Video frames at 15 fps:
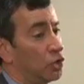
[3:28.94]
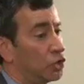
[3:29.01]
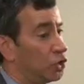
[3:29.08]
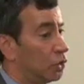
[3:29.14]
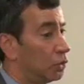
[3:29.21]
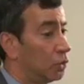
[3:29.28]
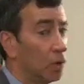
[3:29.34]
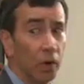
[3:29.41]

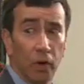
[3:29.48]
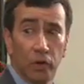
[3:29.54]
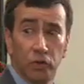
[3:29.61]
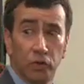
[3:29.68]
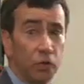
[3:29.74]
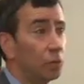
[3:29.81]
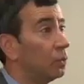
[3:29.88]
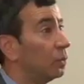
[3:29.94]
to
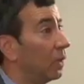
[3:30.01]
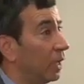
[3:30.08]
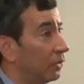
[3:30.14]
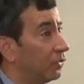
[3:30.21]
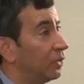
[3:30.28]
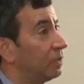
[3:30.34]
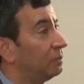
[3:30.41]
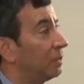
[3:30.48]

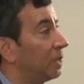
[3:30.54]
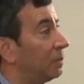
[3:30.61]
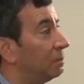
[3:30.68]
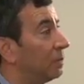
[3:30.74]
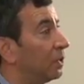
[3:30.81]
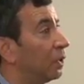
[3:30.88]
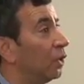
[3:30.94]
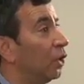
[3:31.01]
wealthy
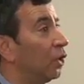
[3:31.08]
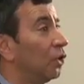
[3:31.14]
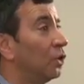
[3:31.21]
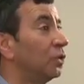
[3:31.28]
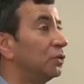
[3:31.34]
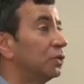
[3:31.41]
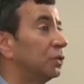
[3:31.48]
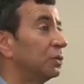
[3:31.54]
people
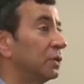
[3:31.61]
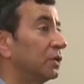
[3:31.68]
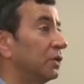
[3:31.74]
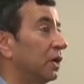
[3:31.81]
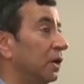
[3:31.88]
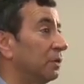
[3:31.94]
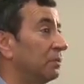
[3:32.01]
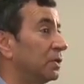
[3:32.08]
who do
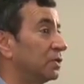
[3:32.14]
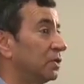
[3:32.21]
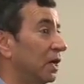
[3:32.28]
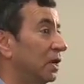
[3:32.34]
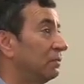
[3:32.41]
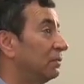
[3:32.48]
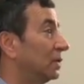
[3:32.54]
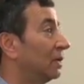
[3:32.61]
retirement
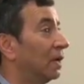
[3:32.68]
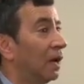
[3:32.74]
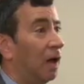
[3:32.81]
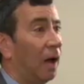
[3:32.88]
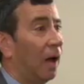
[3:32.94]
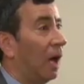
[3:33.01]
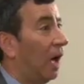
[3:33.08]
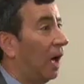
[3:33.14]
saving?
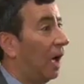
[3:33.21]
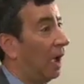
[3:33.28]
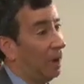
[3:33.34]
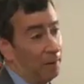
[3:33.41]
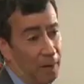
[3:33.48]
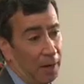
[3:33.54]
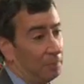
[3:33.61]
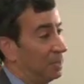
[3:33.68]

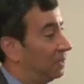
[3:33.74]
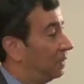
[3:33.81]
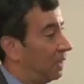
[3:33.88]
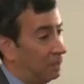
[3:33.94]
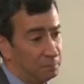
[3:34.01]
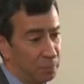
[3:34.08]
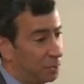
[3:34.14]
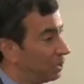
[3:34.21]
I mean,
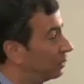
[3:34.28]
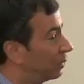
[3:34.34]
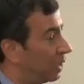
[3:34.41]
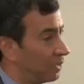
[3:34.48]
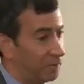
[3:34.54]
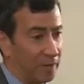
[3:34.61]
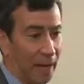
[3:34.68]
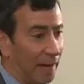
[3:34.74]
I'm pretty
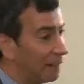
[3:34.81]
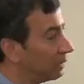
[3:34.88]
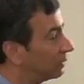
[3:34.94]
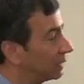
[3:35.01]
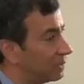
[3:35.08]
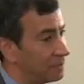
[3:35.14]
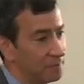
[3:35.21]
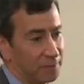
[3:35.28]
wealthy. I
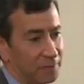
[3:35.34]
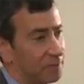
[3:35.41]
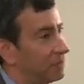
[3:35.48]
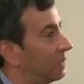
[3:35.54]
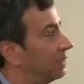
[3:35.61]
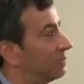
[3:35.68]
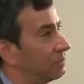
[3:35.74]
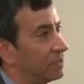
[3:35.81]
don't need an
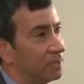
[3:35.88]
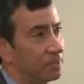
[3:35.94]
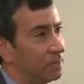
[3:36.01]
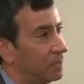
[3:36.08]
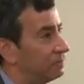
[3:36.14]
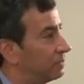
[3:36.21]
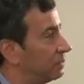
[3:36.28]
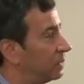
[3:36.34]
incentive to
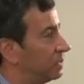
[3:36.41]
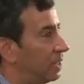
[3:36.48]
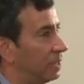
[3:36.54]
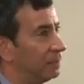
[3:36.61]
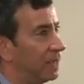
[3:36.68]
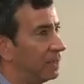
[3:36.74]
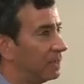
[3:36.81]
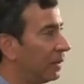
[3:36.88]
save for
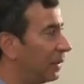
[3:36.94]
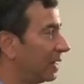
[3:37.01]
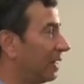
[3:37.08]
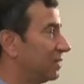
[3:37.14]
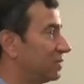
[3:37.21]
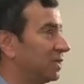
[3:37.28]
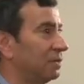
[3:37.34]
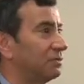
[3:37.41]
retirement. I know I got
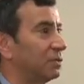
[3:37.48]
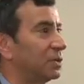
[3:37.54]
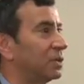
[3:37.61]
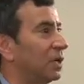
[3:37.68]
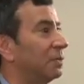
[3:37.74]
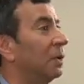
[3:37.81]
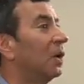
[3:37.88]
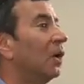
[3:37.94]
to save for
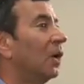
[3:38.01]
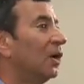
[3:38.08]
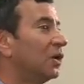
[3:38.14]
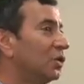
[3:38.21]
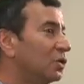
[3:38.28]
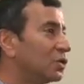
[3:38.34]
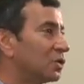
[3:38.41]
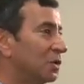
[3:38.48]
retirement.
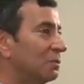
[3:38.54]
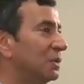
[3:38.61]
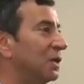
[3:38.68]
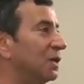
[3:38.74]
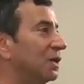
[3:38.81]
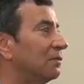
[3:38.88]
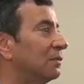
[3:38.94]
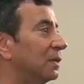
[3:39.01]
You should be
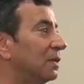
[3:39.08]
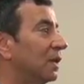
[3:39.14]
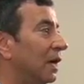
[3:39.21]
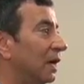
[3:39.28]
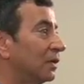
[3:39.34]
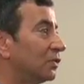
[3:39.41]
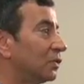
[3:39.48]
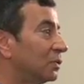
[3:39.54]
giving
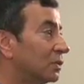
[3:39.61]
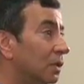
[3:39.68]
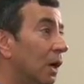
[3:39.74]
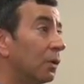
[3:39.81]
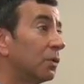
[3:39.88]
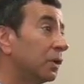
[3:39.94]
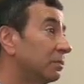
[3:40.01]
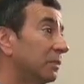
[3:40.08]
that to
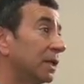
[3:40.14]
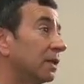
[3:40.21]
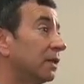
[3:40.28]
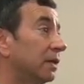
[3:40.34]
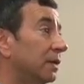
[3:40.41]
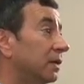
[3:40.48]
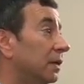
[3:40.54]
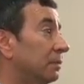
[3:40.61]
lower and middle
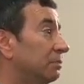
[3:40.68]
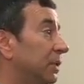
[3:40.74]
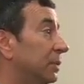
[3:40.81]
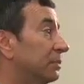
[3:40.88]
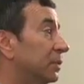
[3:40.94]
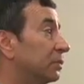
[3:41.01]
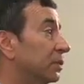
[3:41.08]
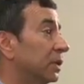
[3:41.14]
income
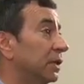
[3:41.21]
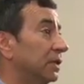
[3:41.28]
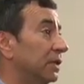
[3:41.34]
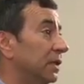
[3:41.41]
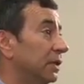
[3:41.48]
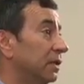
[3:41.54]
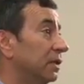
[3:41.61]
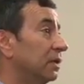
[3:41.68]
people who really
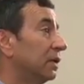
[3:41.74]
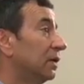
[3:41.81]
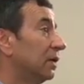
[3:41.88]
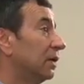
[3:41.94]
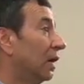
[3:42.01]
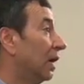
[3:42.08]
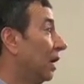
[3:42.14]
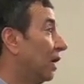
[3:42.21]
need it.
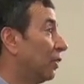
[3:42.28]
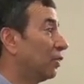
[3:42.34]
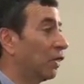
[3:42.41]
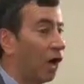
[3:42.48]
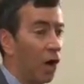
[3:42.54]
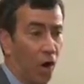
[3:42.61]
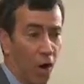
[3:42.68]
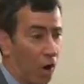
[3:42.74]

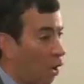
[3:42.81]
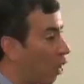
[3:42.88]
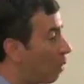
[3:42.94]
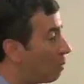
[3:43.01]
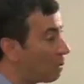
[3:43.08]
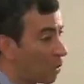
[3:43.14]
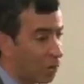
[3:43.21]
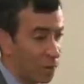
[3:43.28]
The
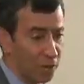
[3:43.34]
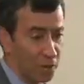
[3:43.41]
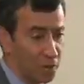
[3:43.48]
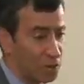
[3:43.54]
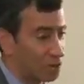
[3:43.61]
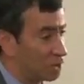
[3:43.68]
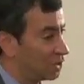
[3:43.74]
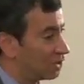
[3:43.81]
home
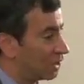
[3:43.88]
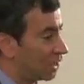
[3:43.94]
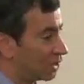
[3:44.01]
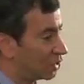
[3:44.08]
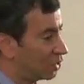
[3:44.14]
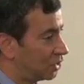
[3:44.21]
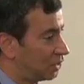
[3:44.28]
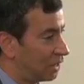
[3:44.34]
mortgage
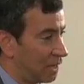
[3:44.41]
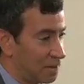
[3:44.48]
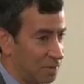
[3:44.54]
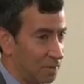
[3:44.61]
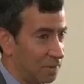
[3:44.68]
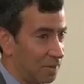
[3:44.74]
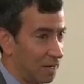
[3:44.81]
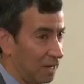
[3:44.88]
deduction, I
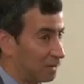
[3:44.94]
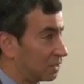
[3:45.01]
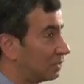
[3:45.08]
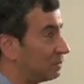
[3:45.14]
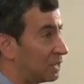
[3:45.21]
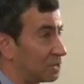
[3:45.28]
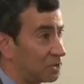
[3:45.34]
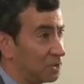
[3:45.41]
think, has to
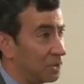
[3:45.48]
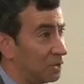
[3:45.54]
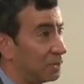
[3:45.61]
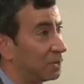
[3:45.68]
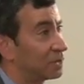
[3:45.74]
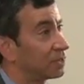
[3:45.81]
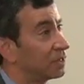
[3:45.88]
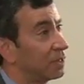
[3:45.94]
be
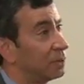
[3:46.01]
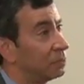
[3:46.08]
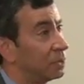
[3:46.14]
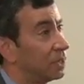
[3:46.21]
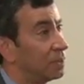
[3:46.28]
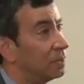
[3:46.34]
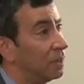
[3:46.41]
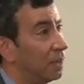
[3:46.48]
seriously
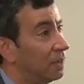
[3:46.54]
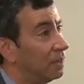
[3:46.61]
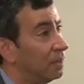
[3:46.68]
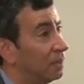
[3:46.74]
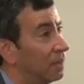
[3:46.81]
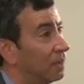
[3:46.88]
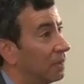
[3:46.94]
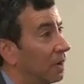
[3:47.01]
redone
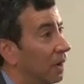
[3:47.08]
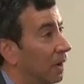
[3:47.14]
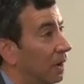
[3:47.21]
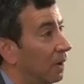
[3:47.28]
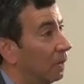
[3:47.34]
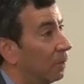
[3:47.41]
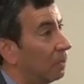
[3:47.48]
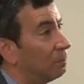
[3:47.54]

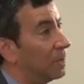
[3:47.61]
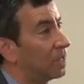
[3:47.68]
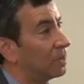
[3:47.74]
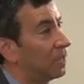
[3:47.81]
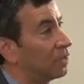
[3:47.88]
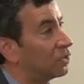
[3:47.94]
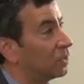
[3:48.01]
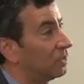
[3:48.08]

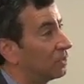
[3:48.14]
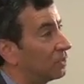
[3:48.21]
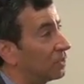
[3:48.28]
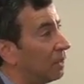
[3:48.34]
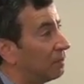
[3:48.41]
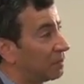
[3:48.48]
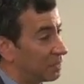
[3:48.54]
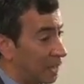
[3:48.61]
because it's
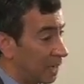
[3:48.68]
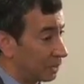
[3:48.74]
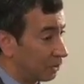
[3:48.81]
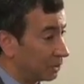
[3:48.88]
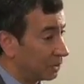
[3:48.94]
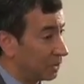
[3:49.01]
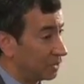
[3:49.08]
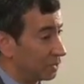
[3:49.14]
not
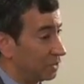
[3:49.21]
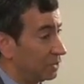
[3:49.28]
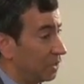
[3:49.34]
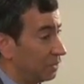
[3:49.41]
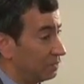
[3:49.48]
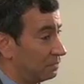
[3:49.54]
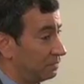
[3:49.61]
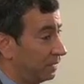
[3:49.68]
only is it
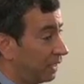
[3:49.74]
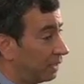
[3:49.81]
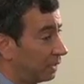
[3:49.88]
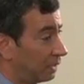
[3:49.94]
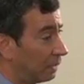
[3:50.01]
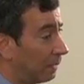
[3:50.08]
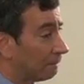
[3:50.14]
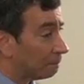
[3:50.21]

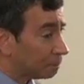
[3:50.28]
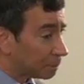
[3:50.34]
unfair,